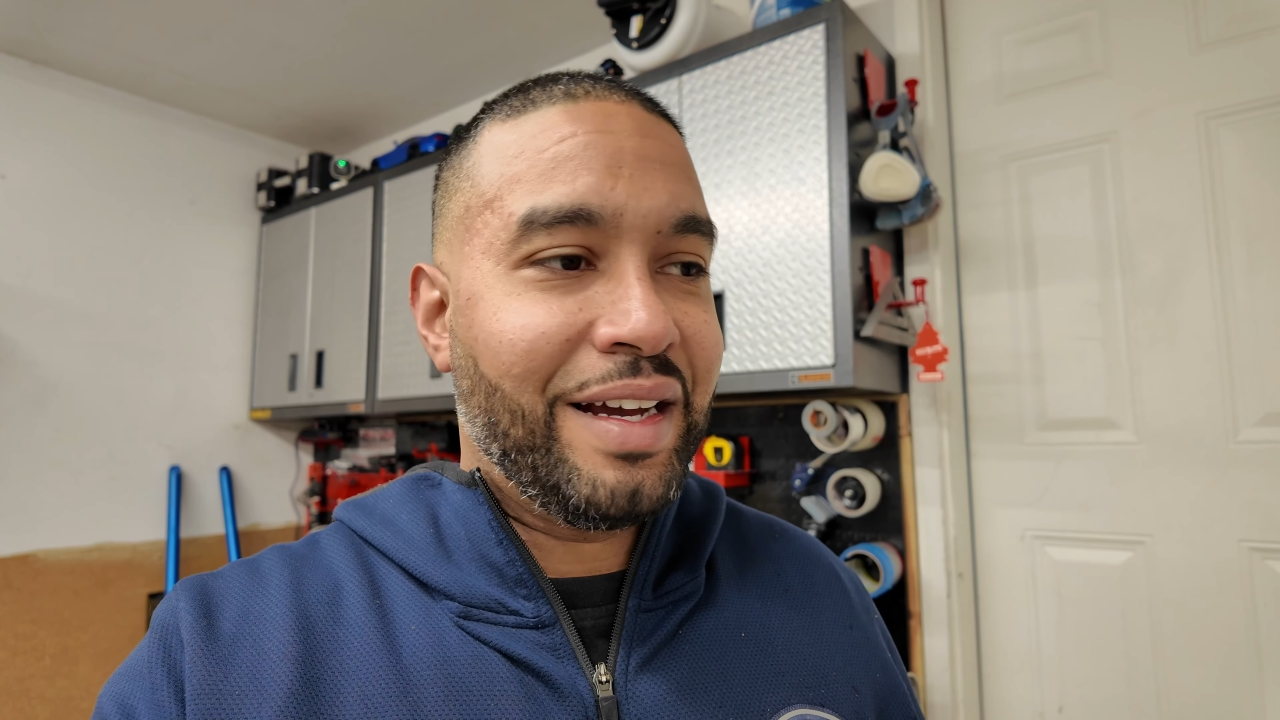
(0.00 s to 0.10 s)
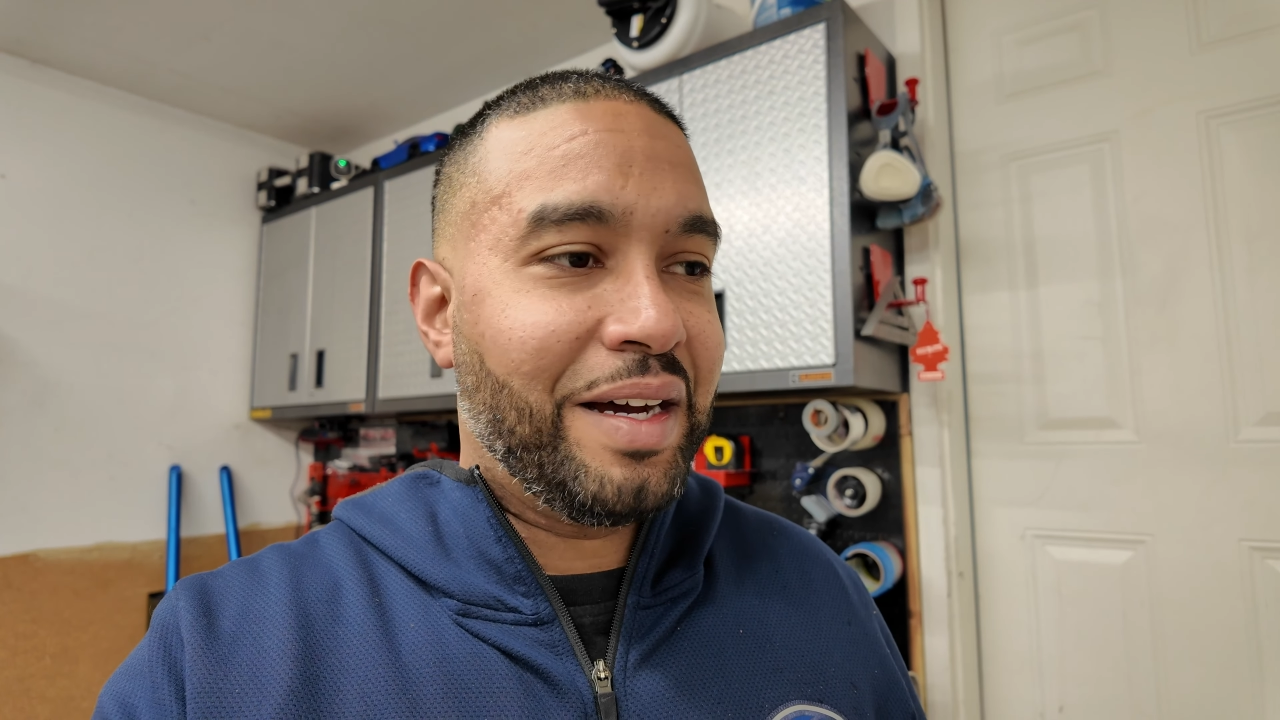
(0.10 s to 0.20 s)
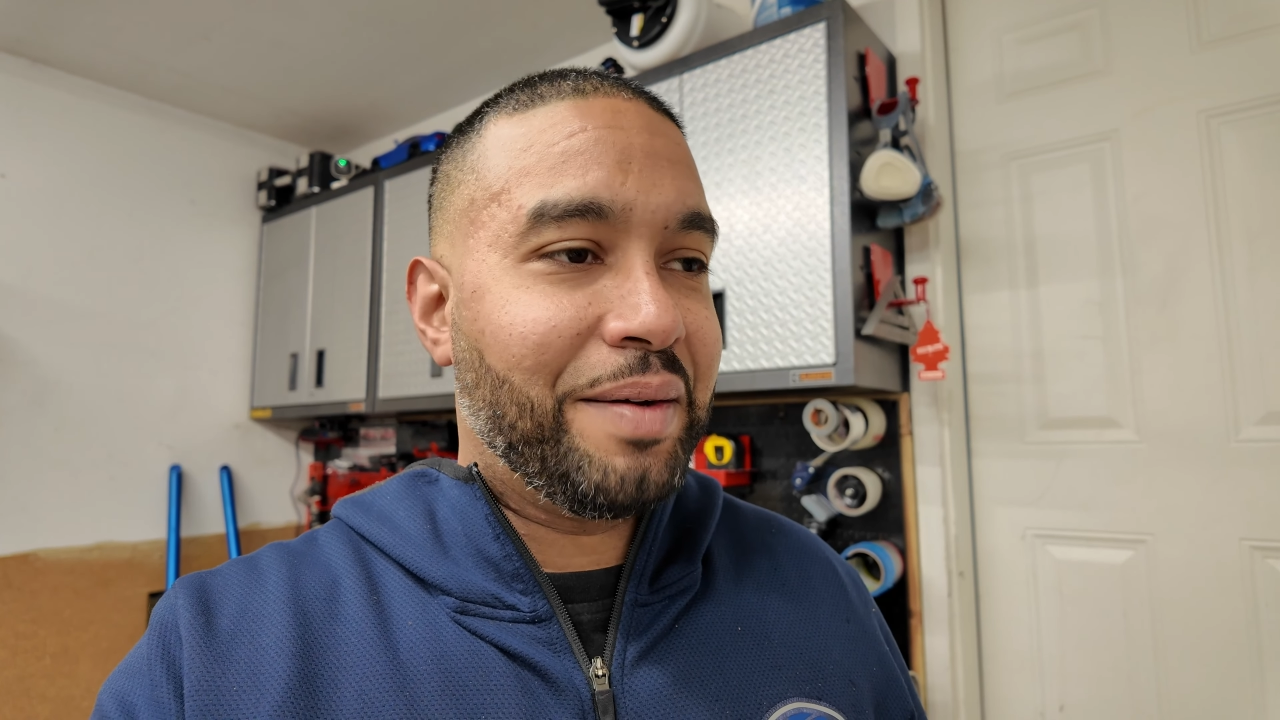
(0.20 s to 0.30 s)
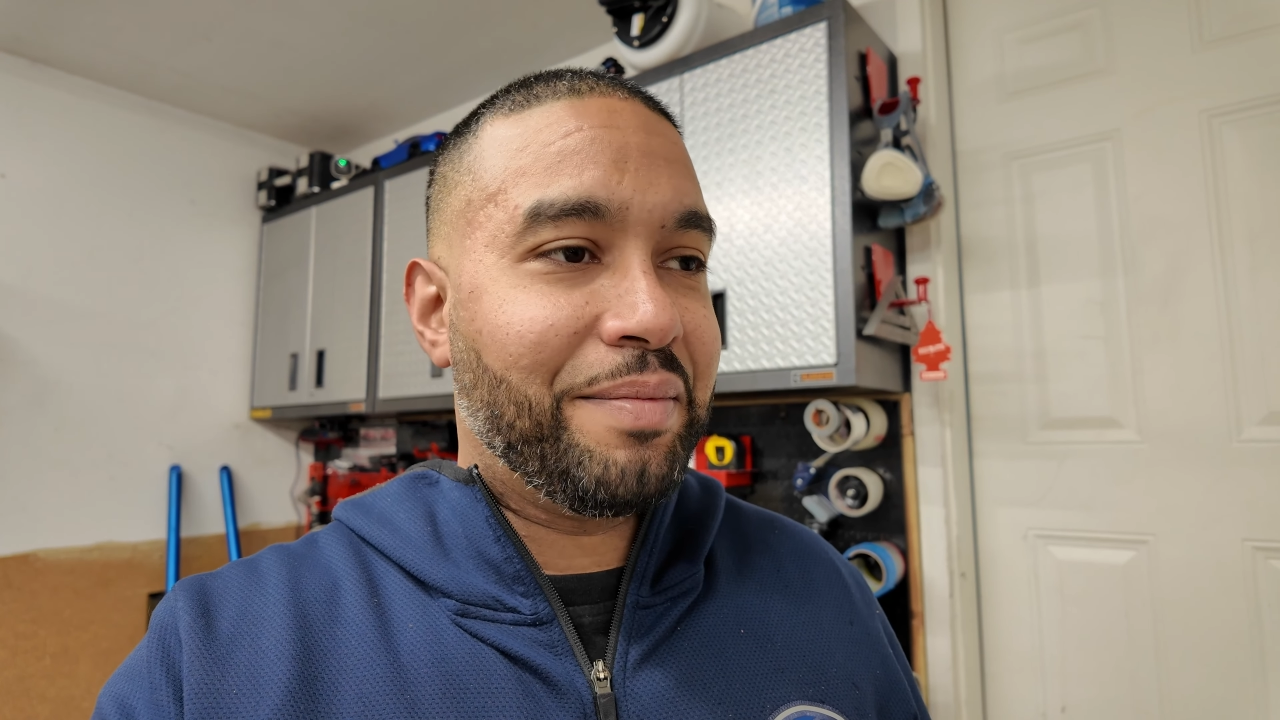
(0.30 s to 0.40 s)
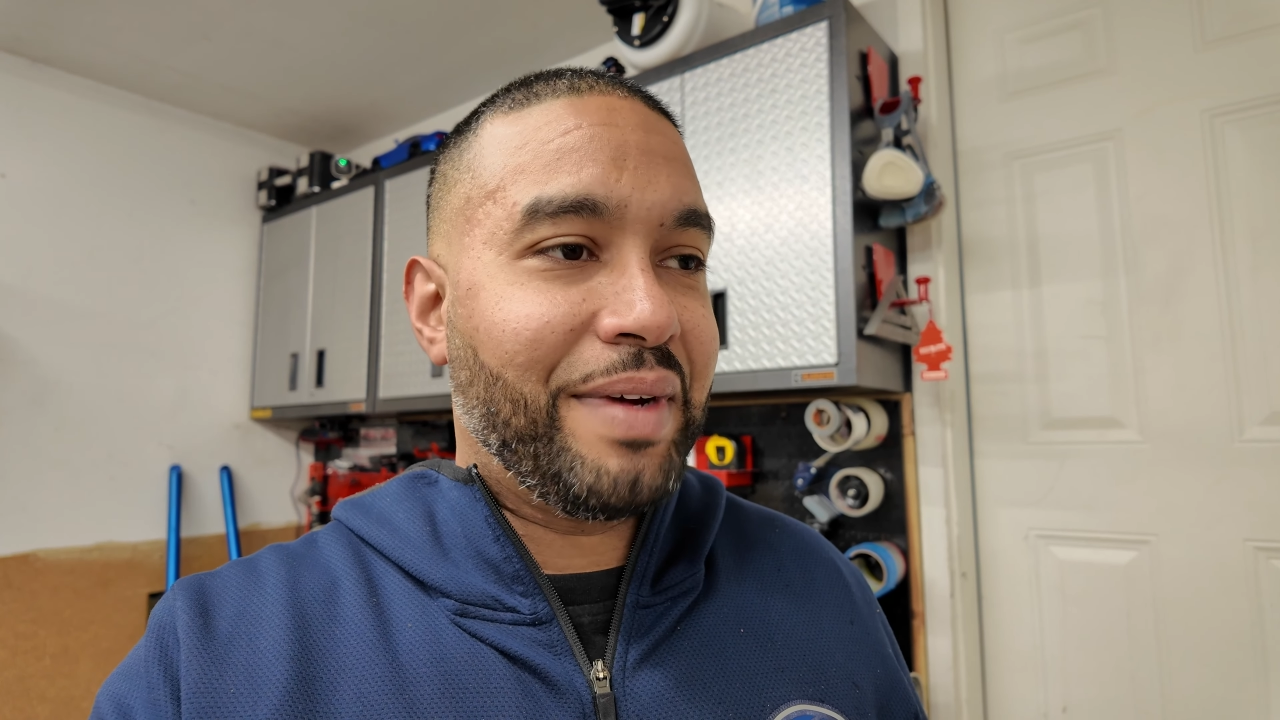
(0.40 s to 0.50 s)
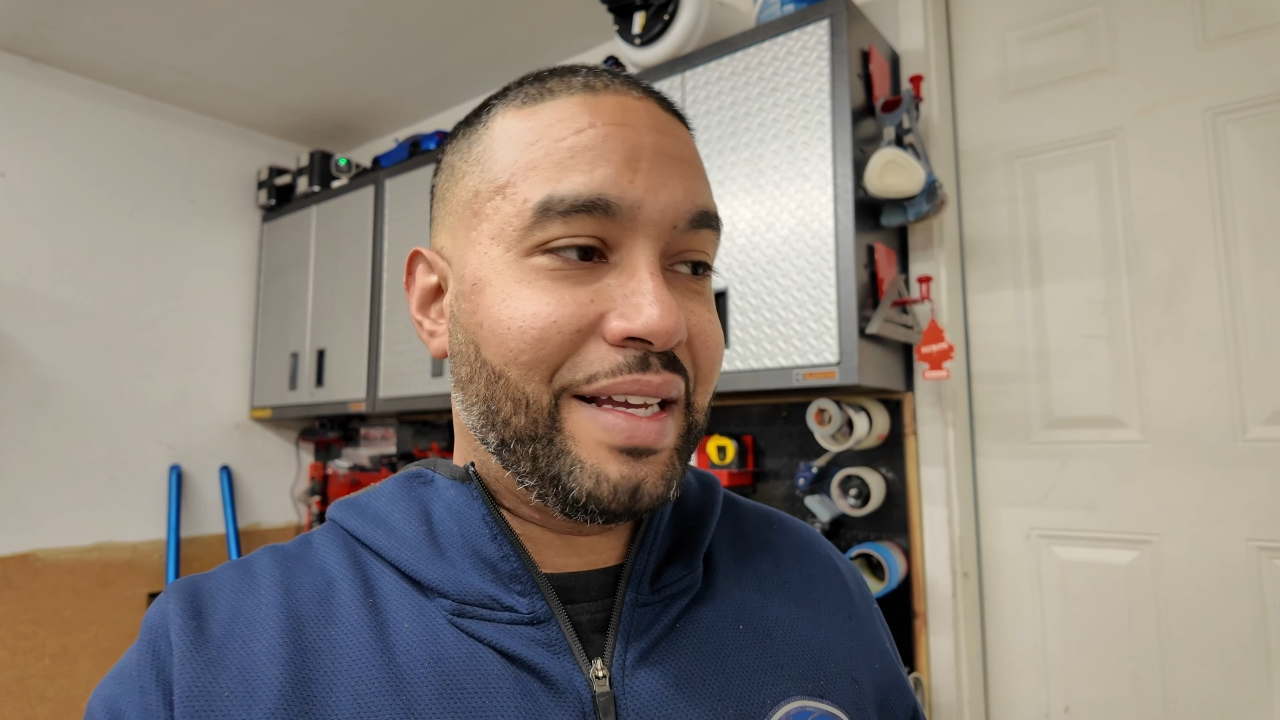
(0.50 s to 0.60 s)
um, I